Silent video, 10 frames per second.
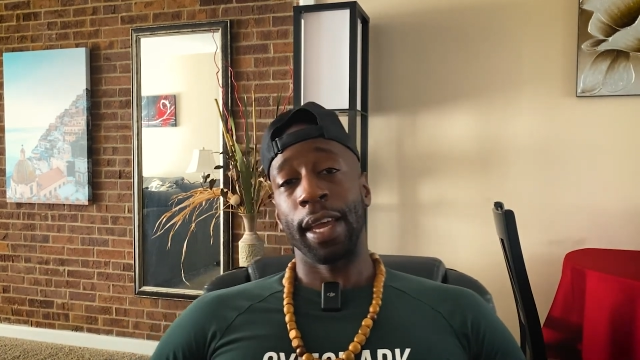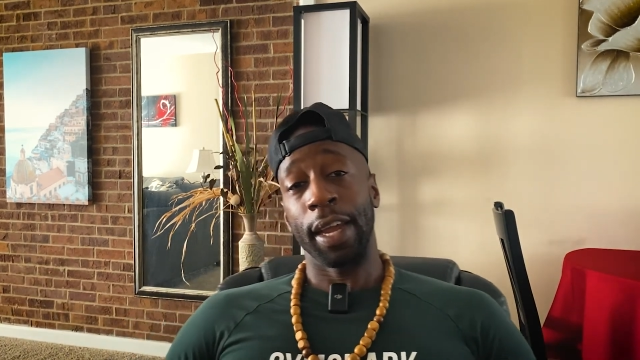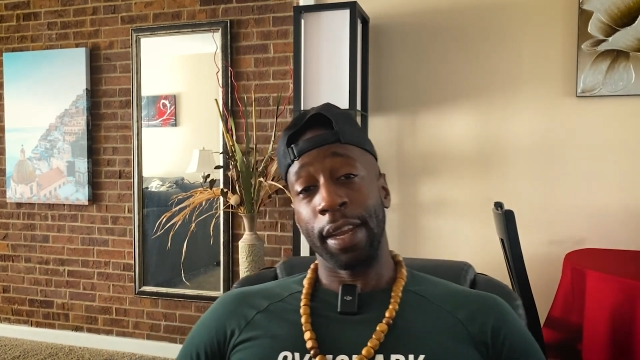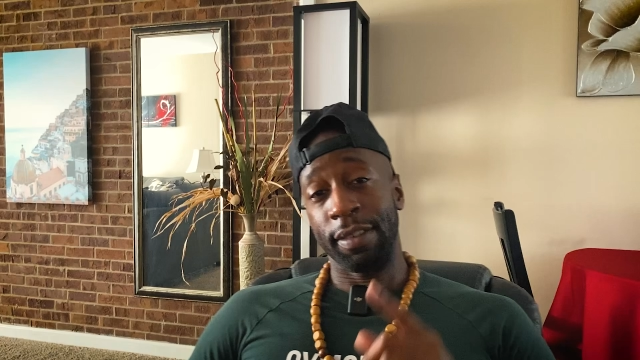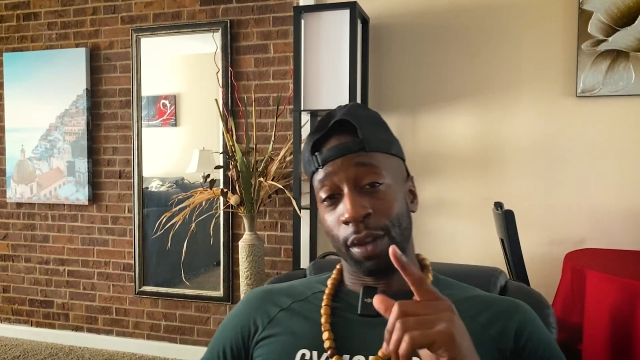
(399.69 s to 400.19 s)
And
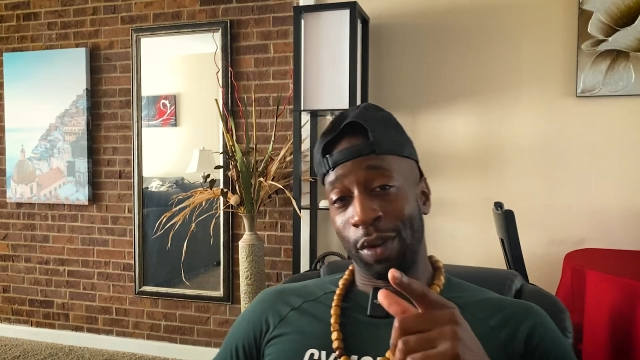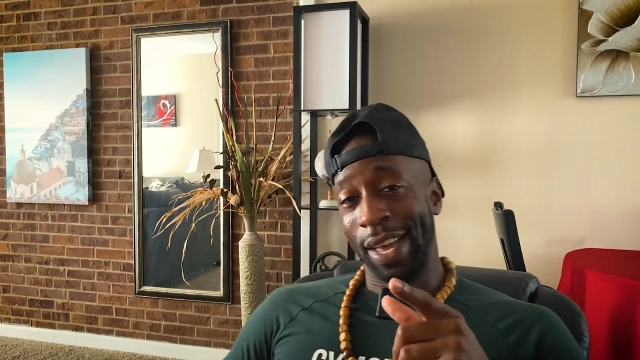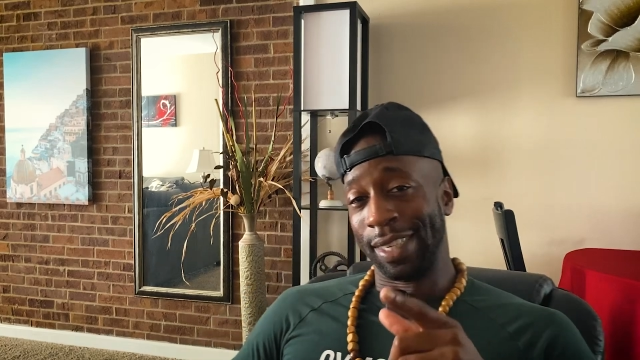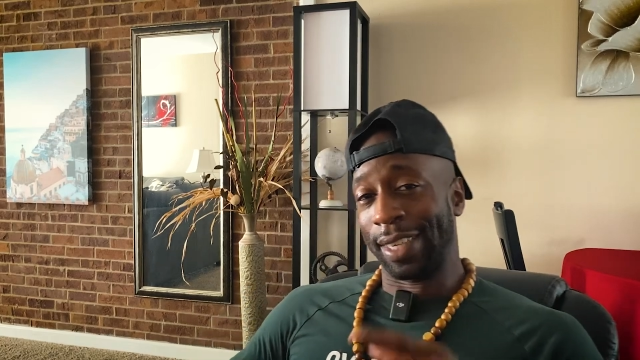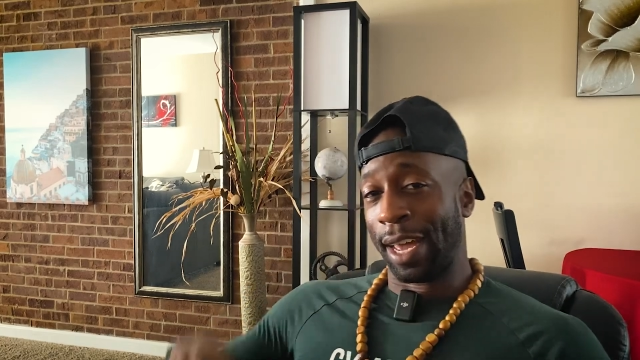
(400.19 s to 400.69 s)
until
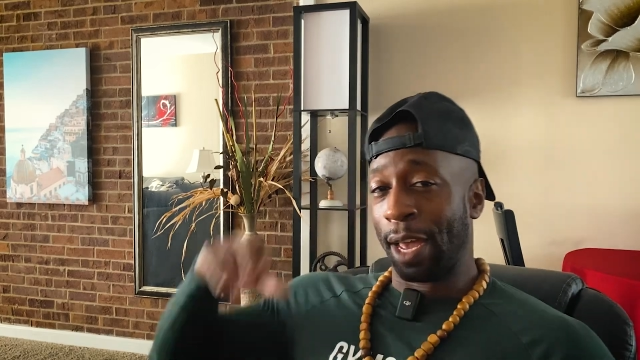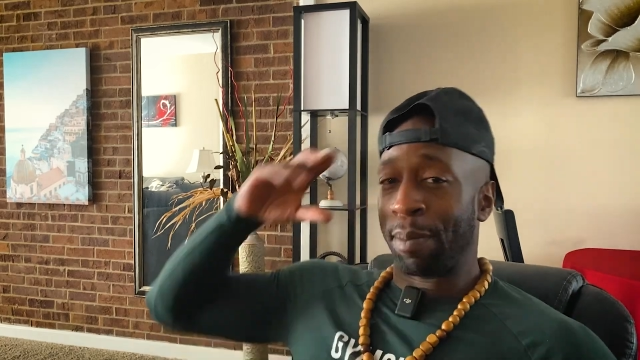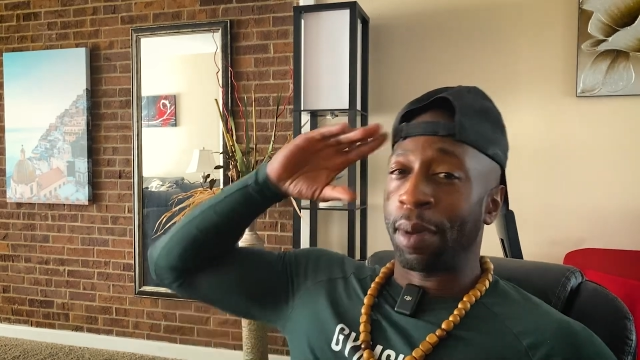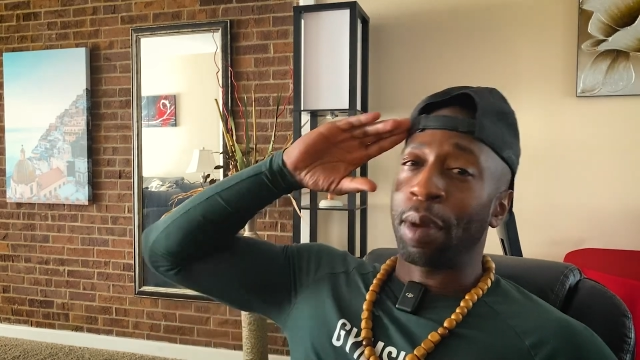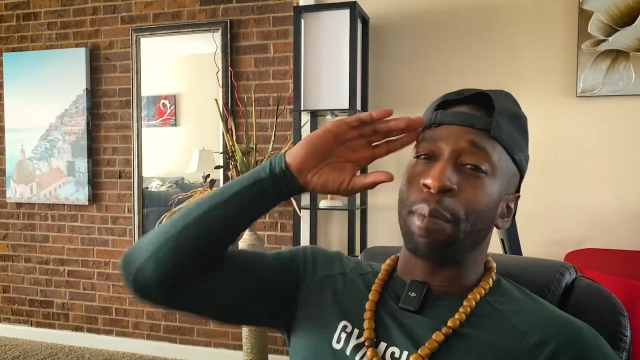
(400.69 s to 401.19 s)
next
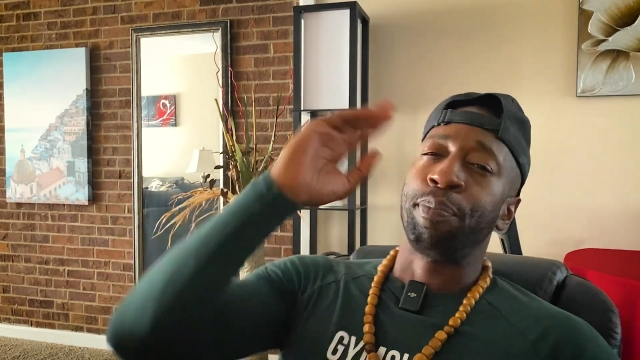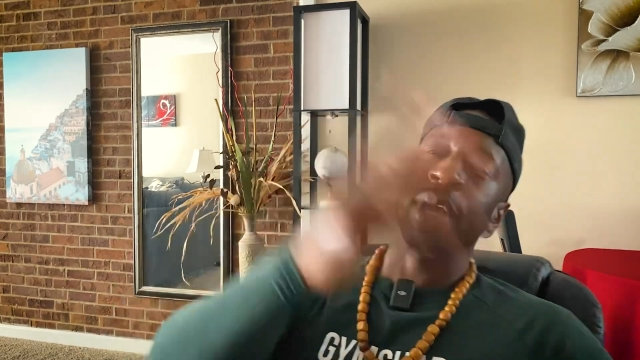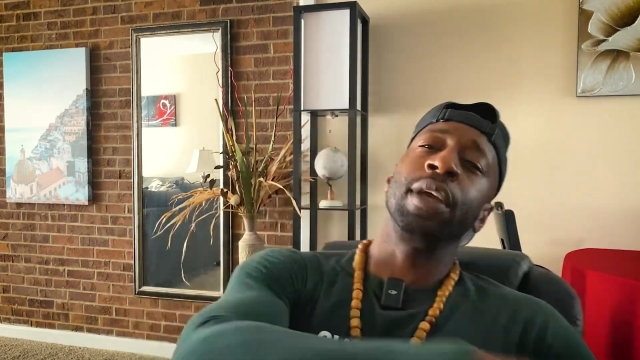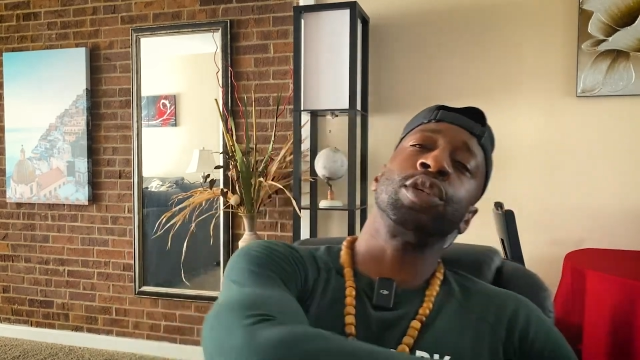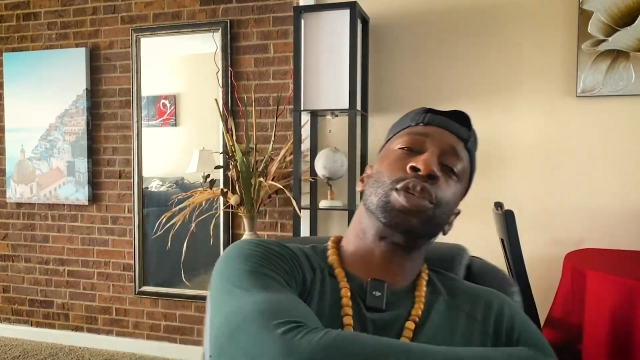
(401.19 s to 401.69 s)
time,
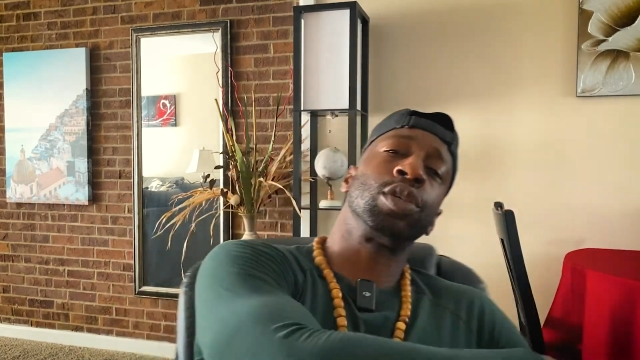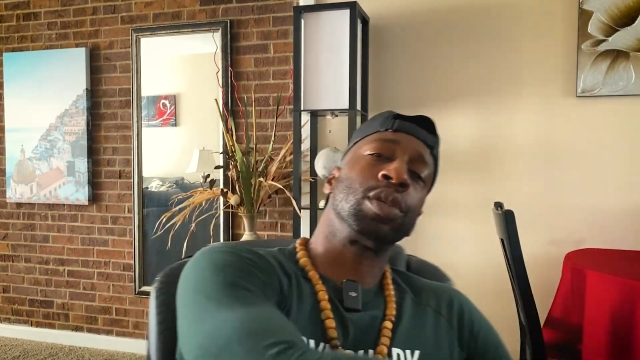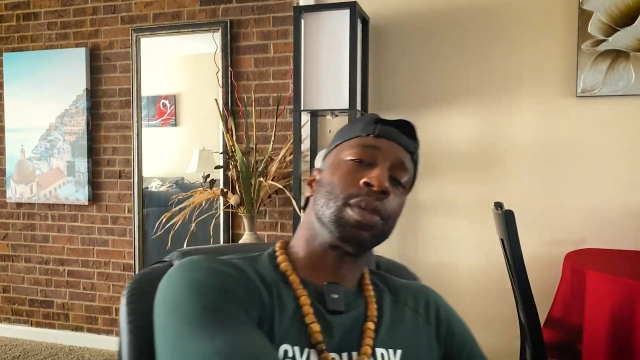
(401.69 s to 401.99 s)
peace.